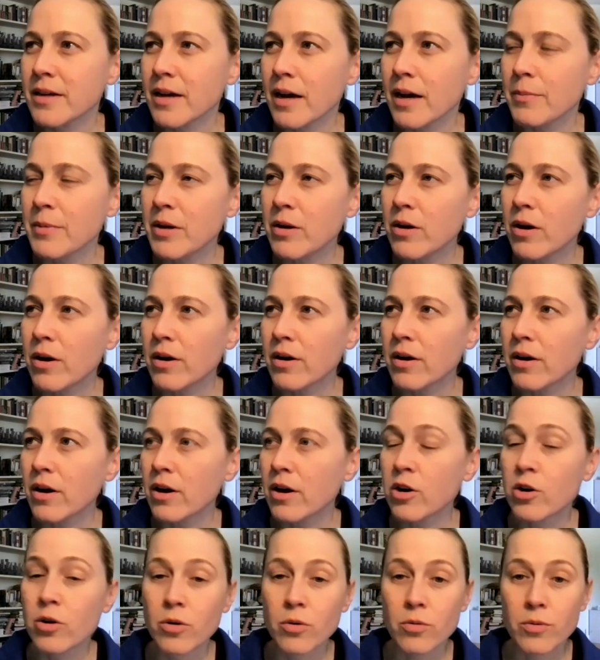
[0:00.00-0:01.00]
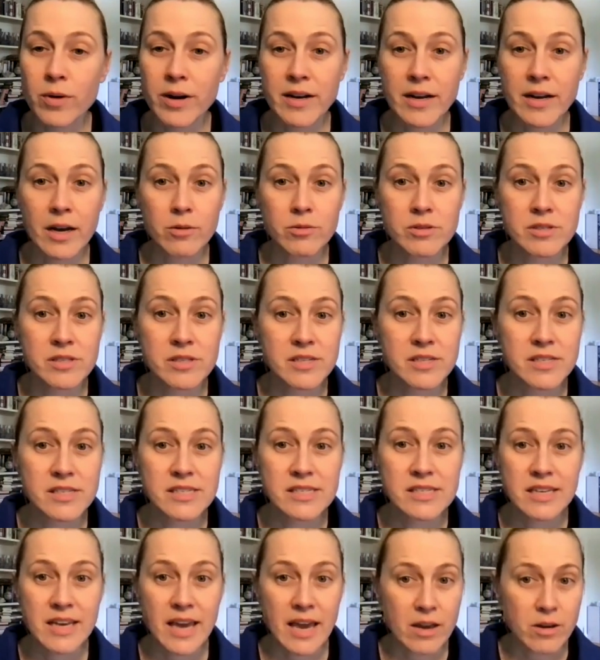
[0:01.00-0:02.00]
I mean, our goal right now is to
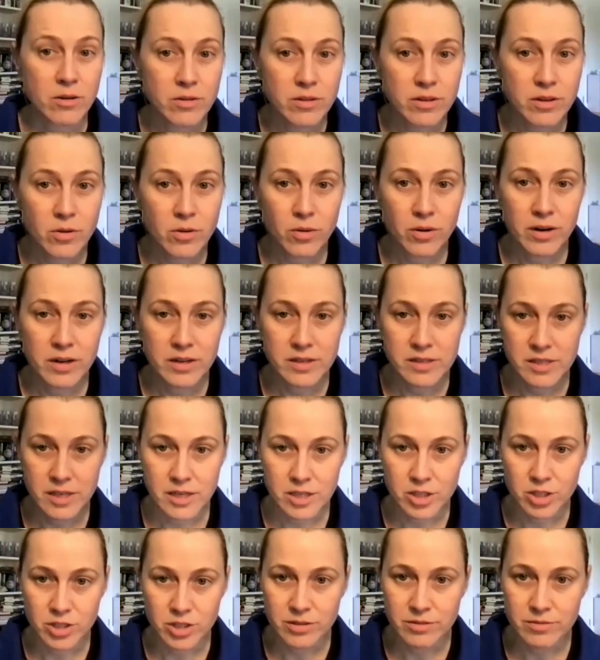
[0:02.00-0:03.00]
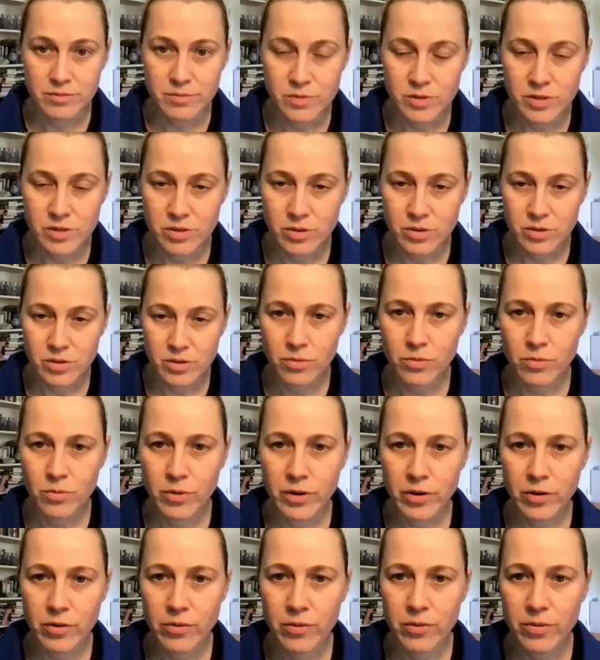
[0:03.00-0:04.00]
scale the organization. So
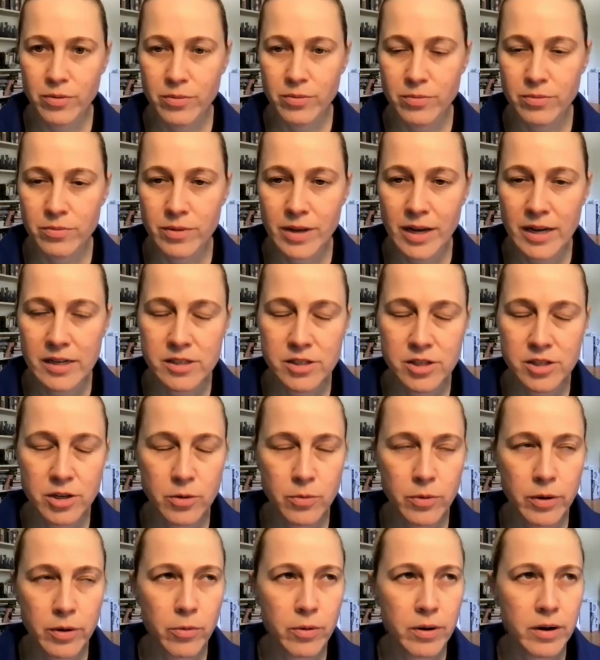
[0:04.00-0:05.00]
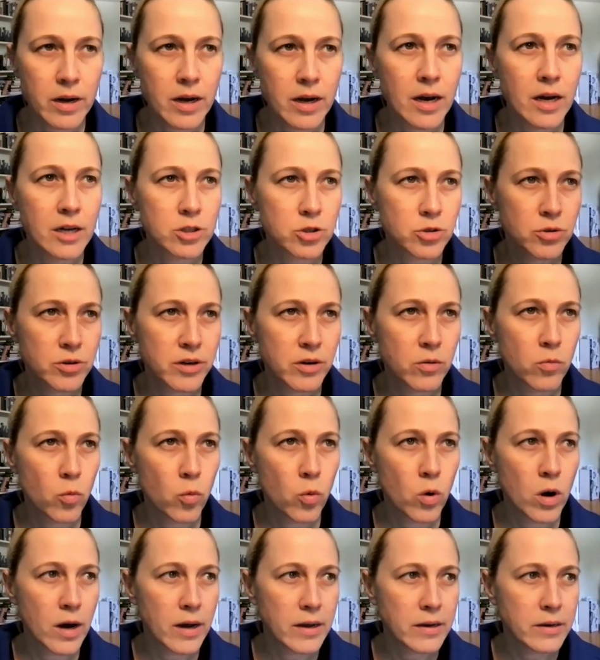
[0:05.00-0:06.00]
last year we were in
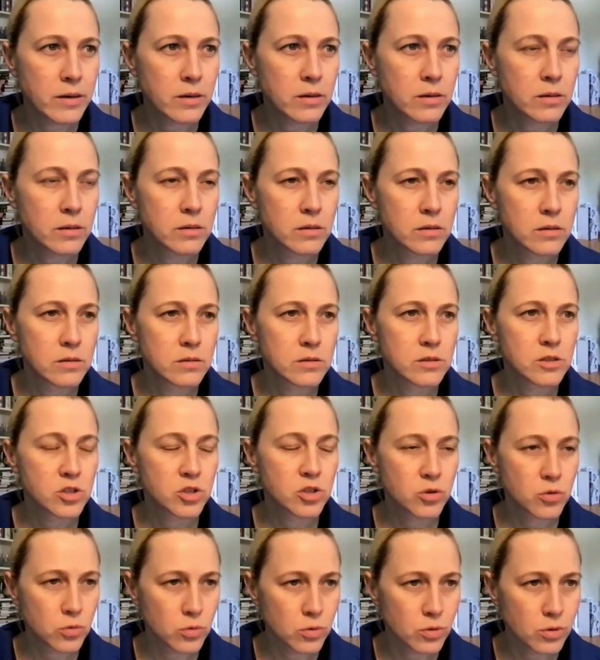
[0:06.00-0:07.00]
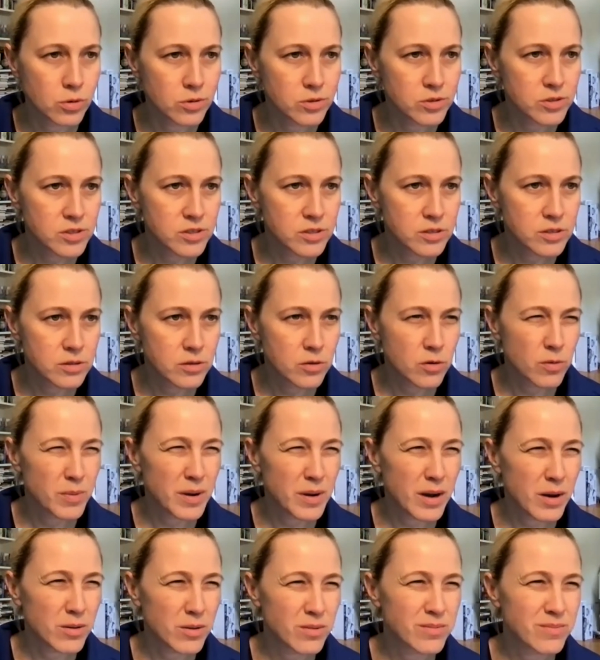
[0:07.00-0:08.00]
101 schools. There were
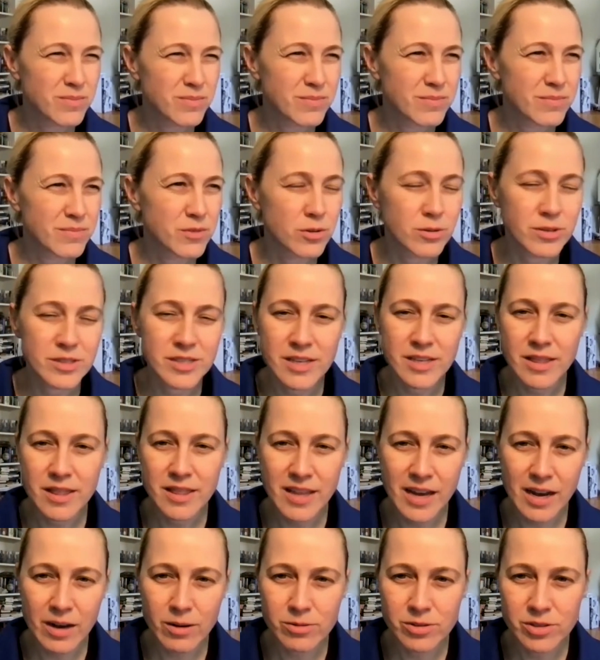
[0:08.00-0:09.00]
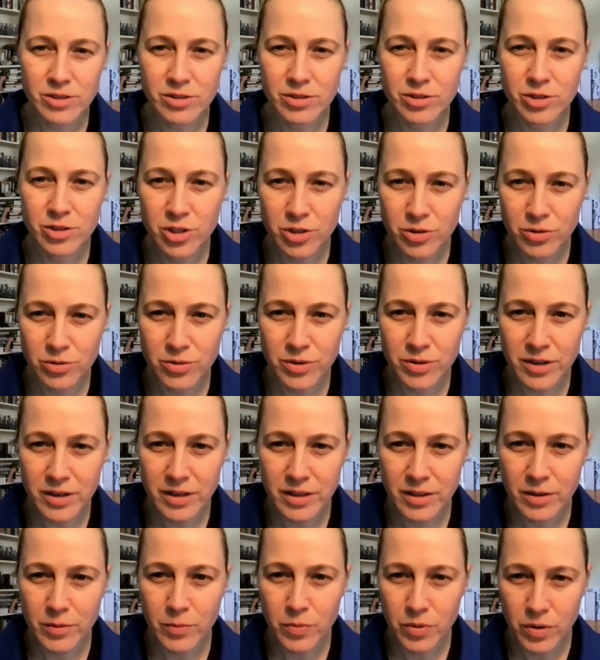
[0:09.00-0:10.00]
about 13,000 children
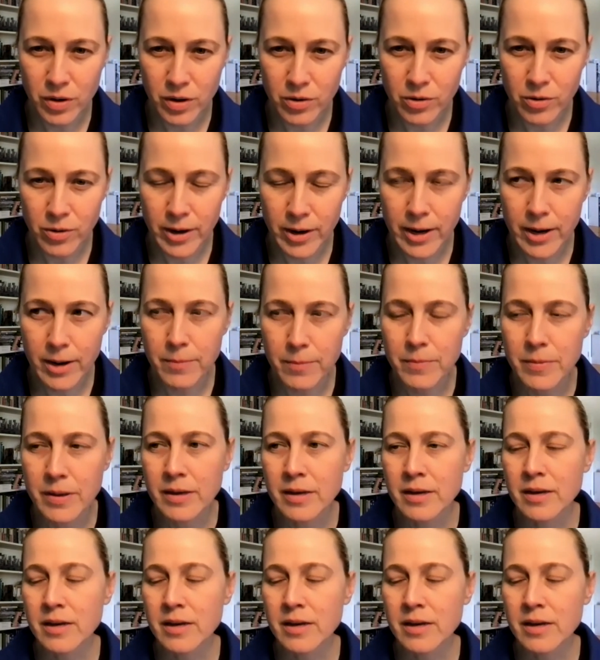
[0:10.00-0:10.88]
in the program,